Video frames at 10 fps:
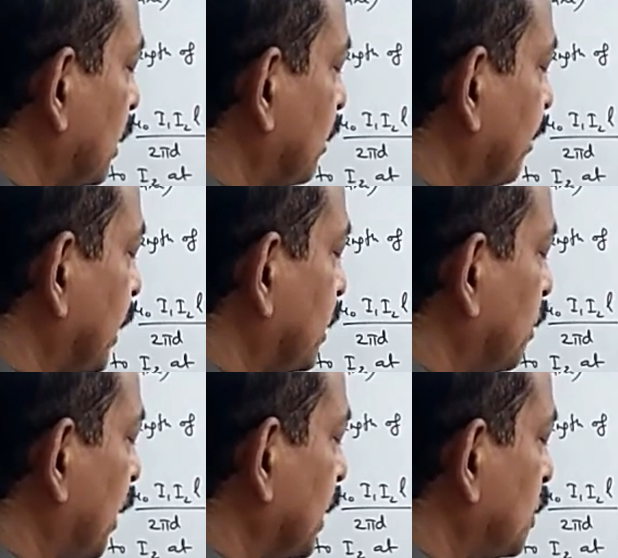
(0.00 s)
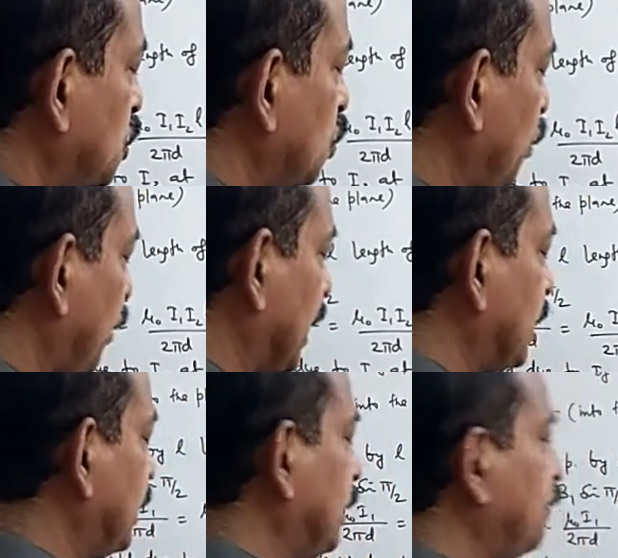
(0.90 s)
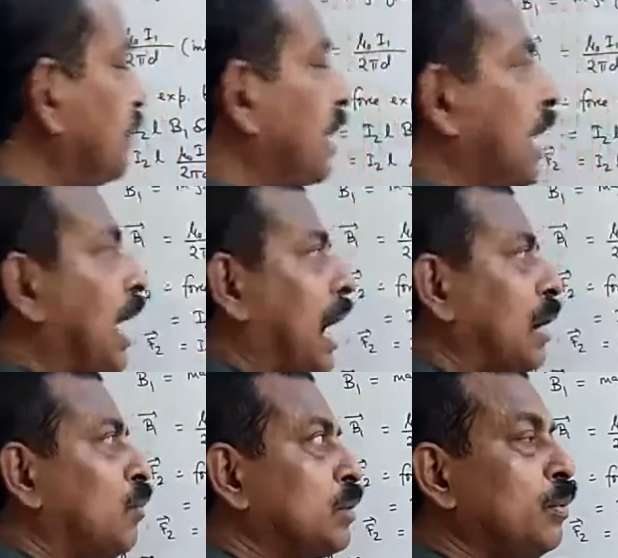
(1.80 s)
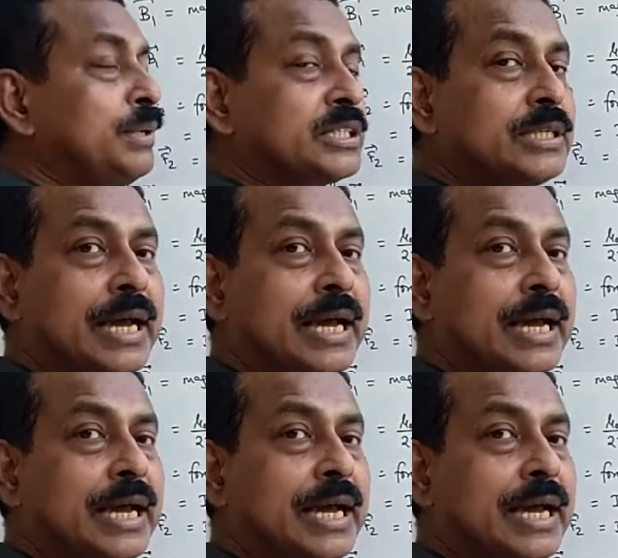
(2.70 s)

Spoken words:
by 2 pi d. And what will be its direction?